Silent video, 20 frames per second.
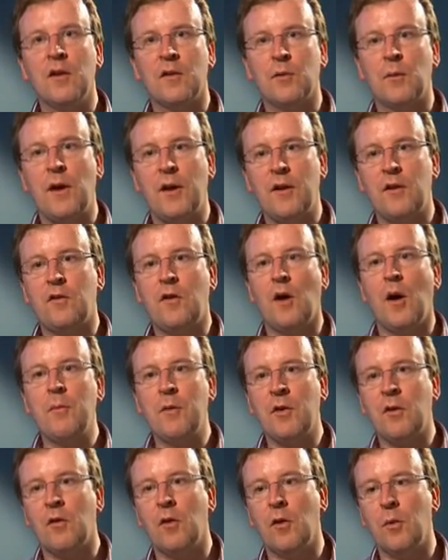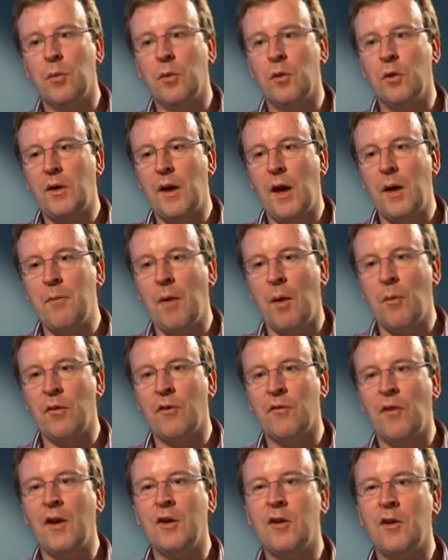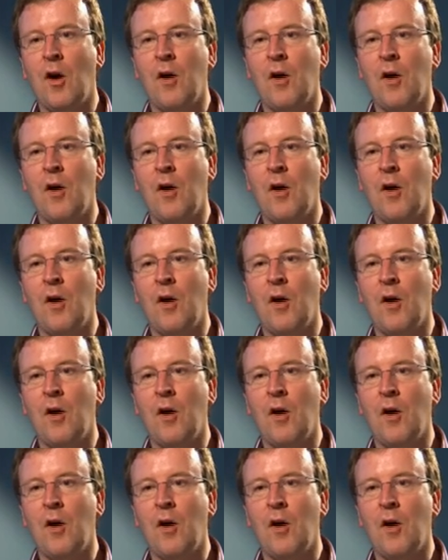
So we had a German group who came up with a very